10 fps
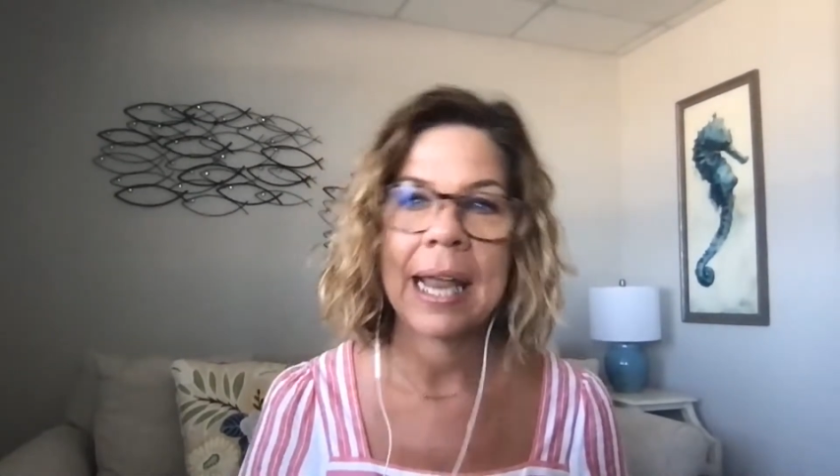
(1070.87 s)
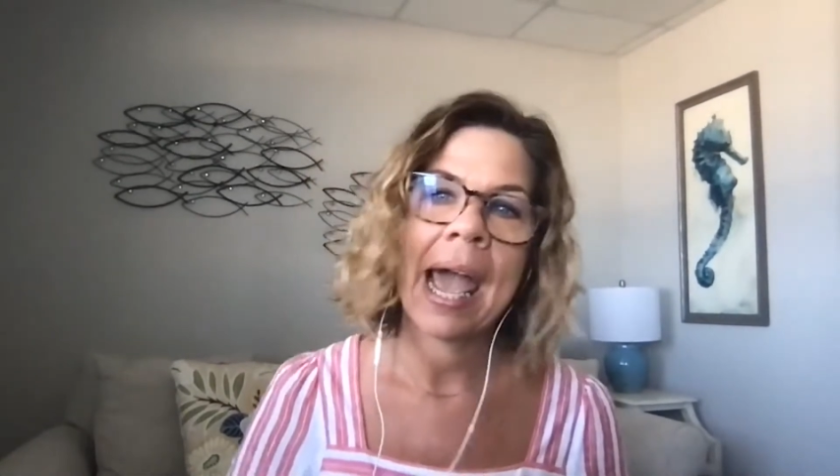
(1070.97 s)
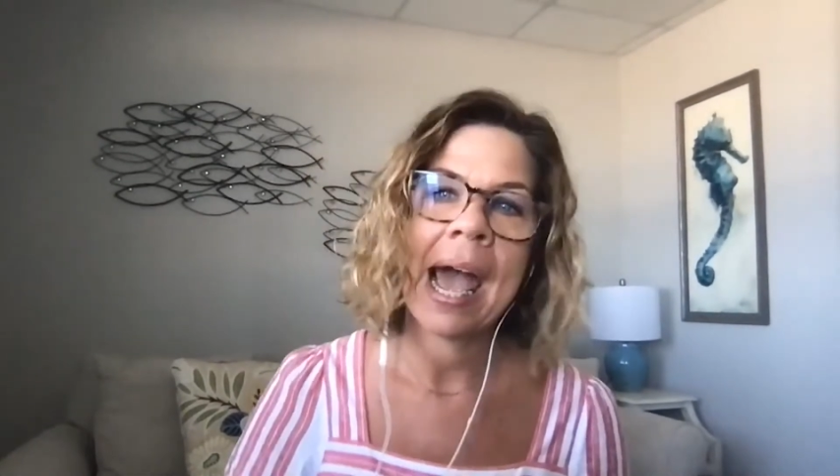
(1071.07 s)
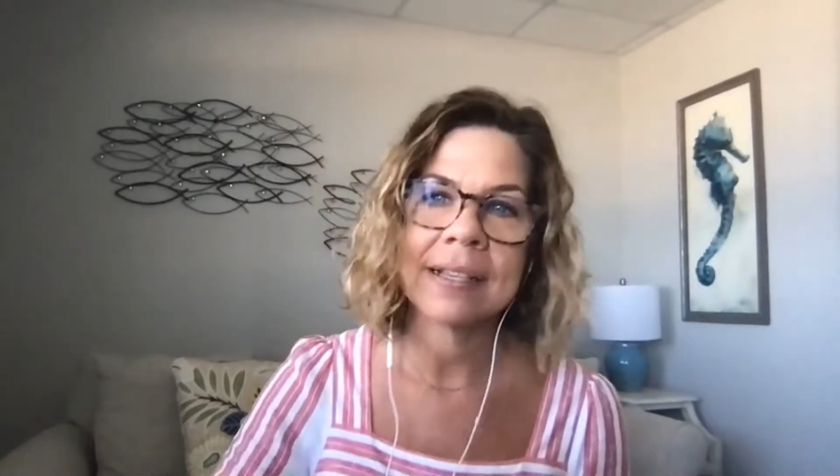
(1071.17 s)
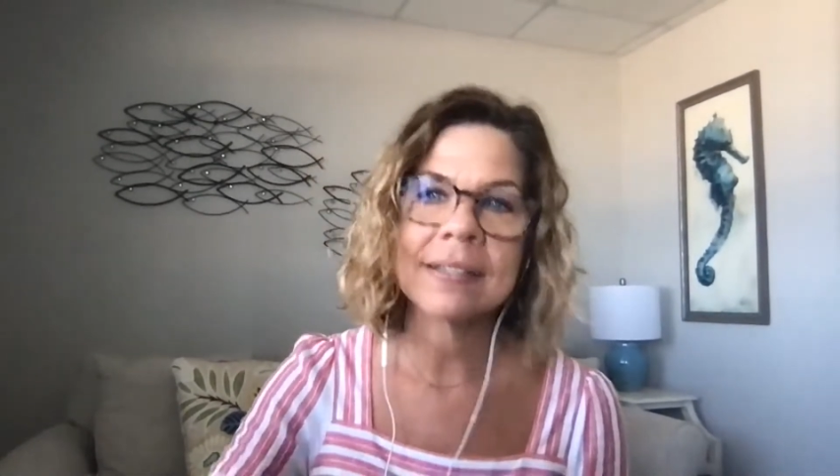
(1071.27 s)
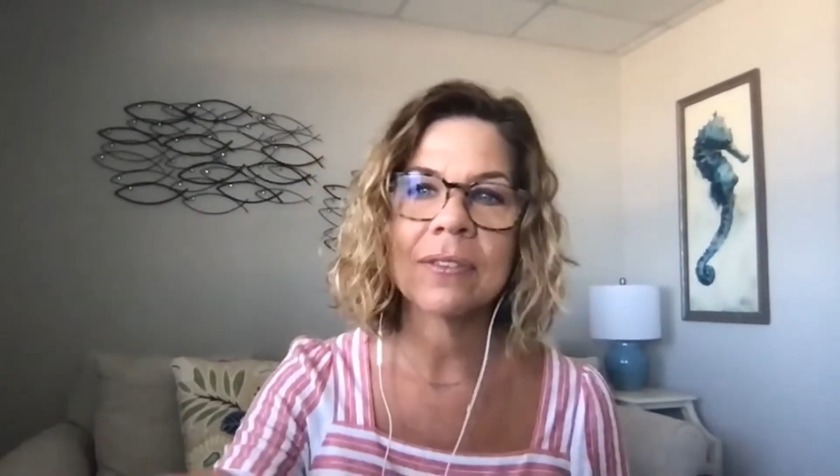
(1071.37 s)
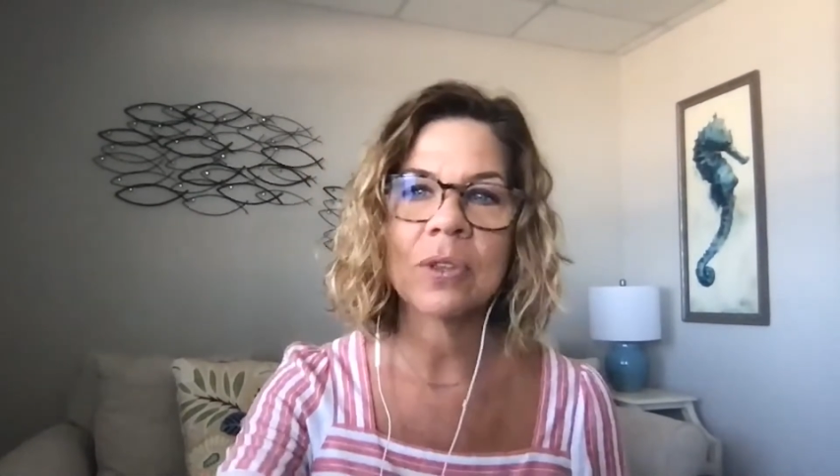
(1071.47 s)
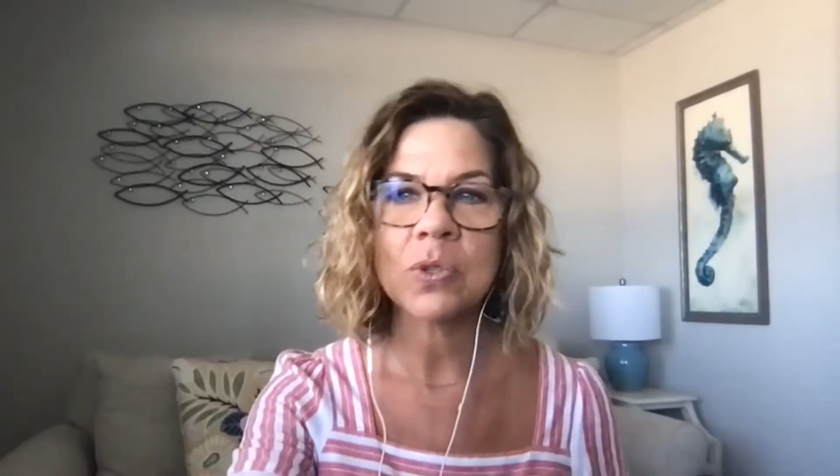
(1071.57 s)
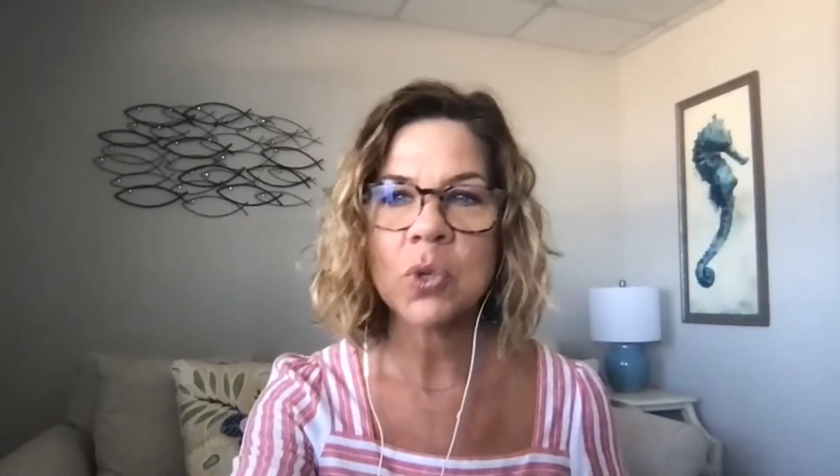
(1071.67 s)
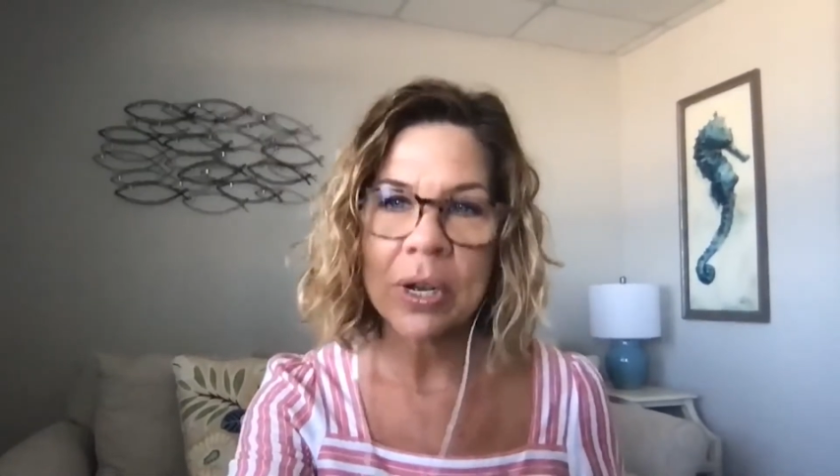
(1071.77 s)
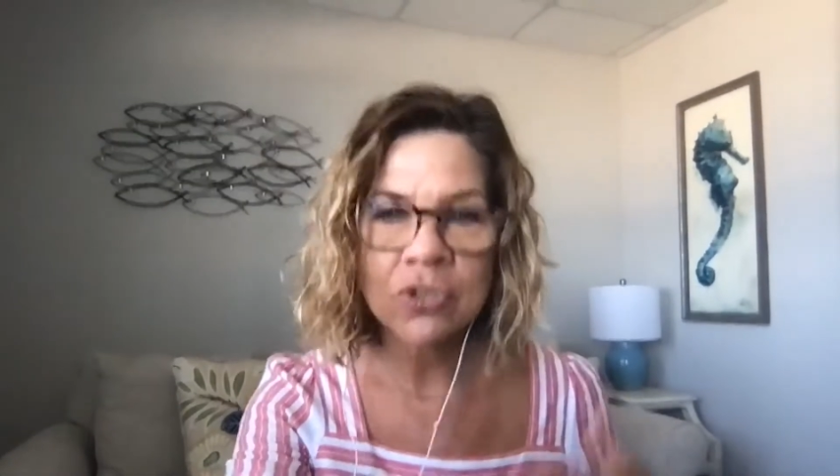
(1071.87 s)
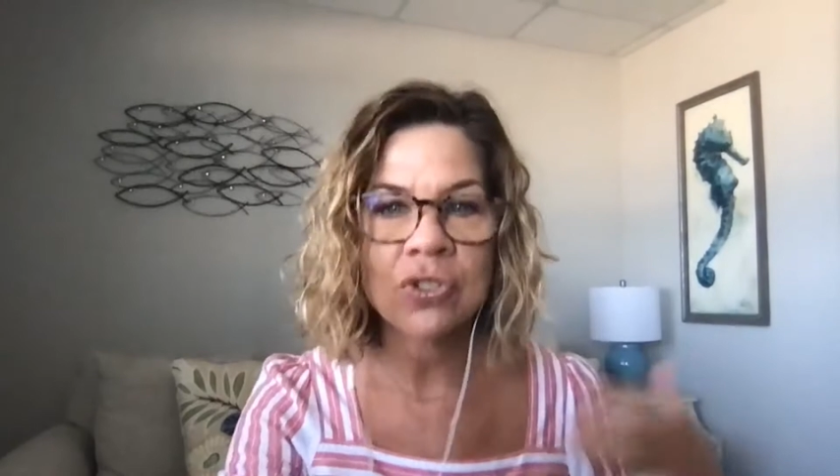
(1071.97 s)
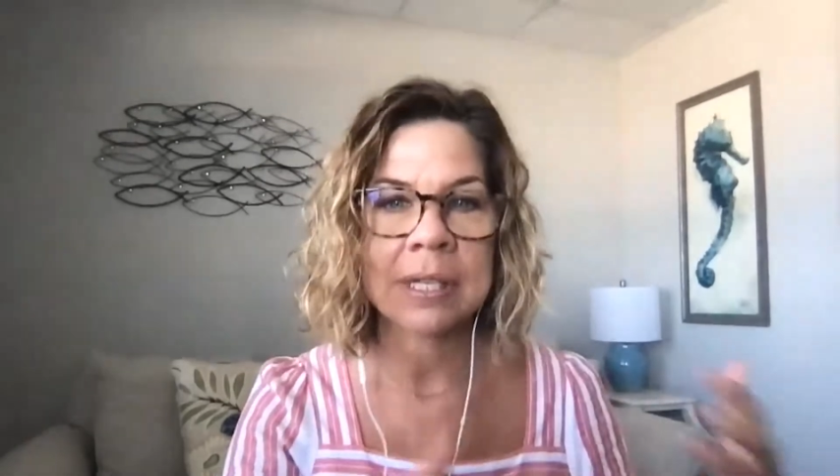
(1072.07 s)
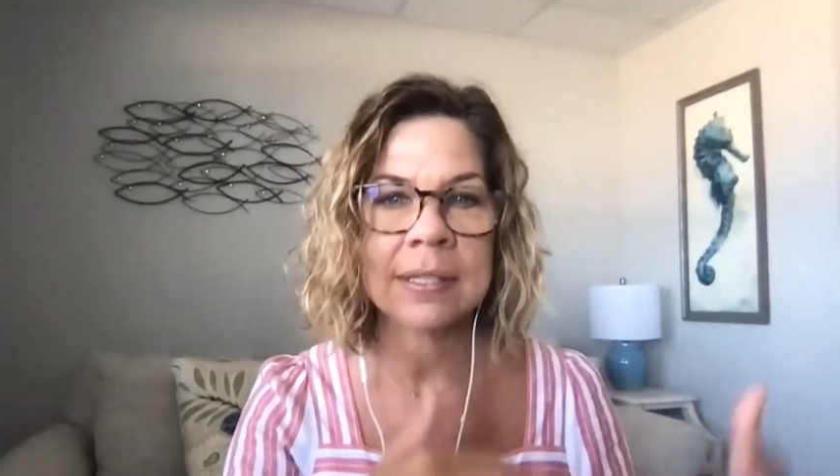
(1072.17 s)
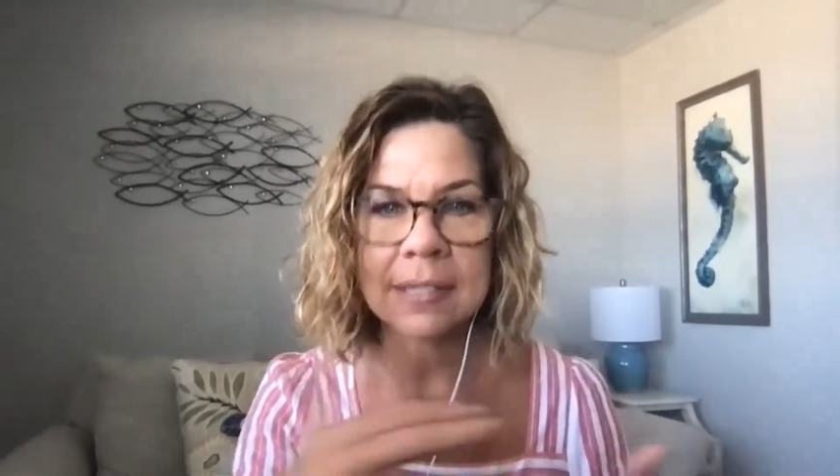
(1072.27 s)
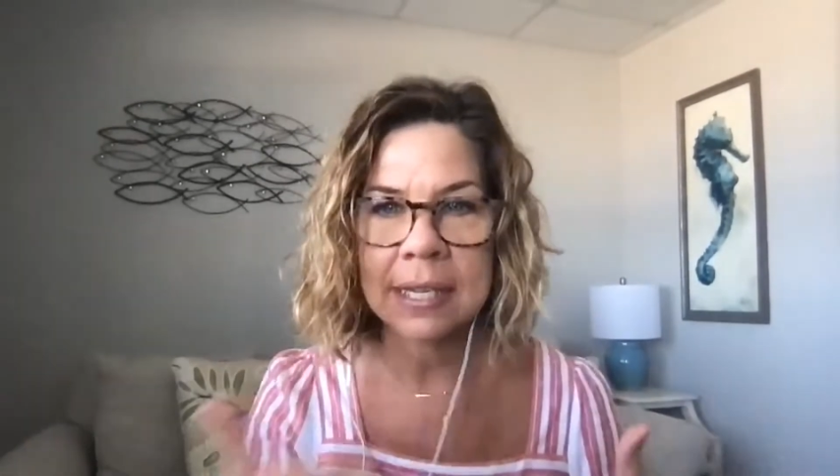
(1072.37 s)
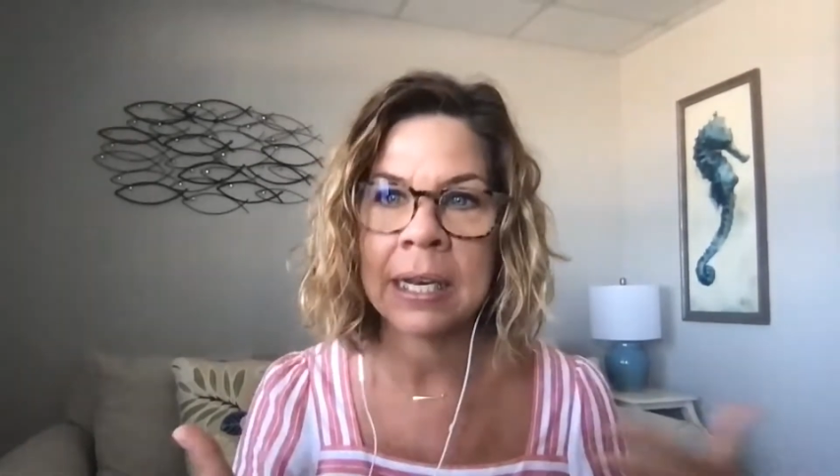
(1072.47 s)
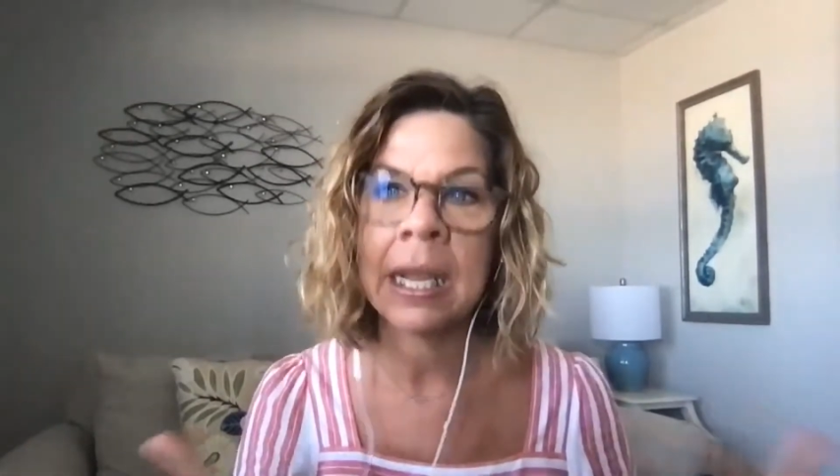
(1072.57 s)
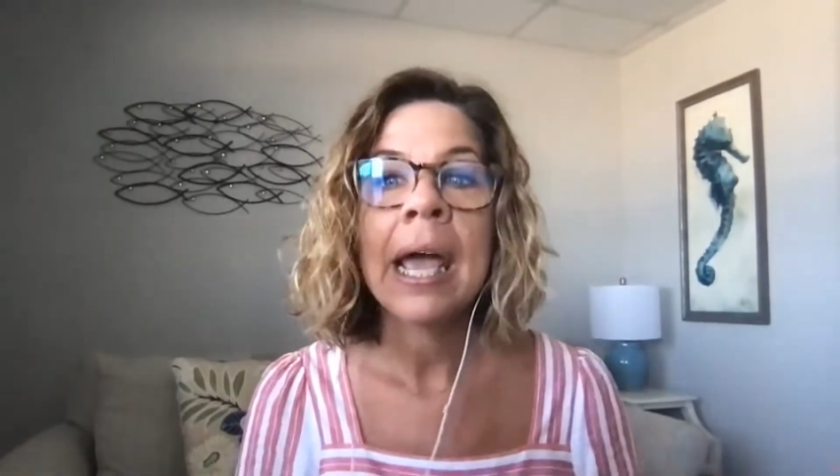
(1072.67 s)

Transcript: ask those questions. And